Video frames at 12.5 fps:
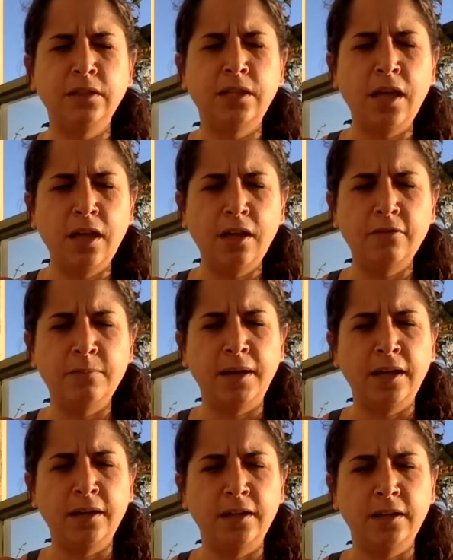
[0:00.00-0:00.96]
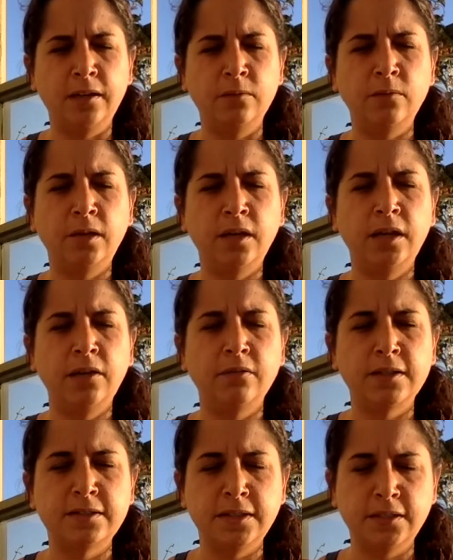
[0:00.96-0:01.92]
love about it, and why it
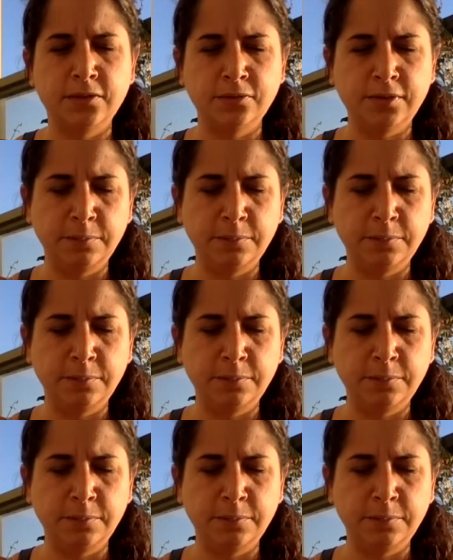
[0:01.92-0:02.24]
resonates so